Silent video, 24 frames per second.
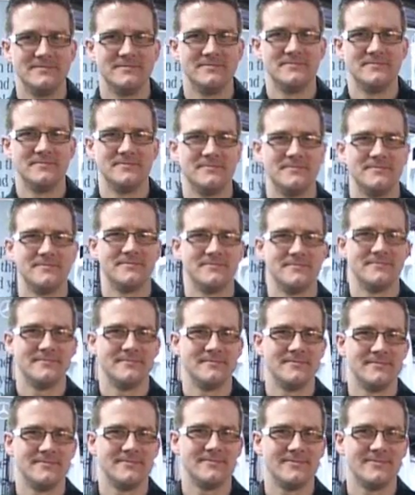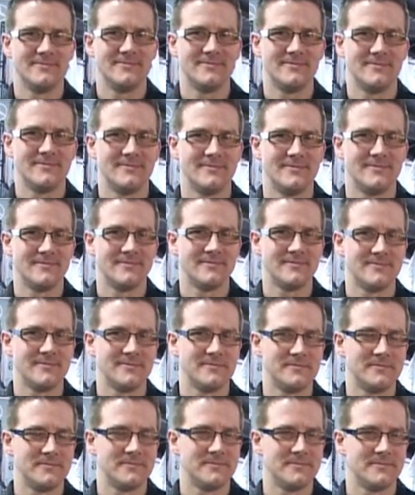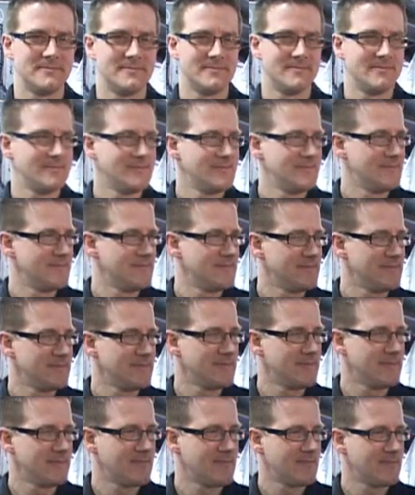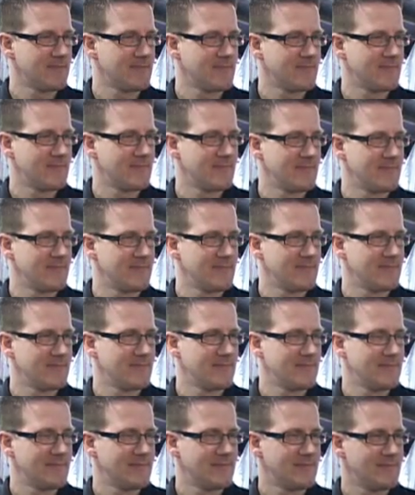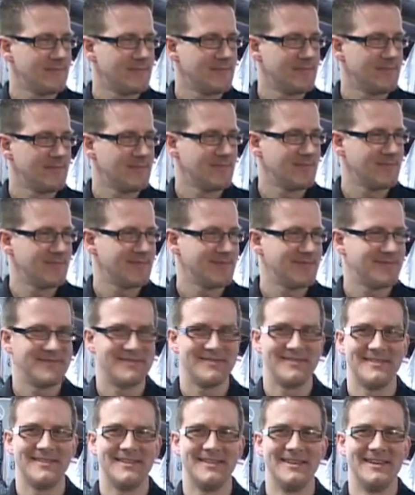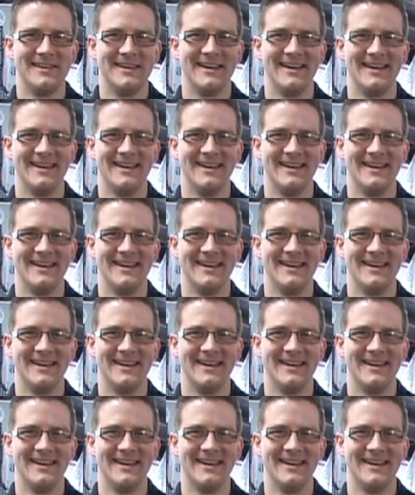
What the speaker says: The person shown says nothing.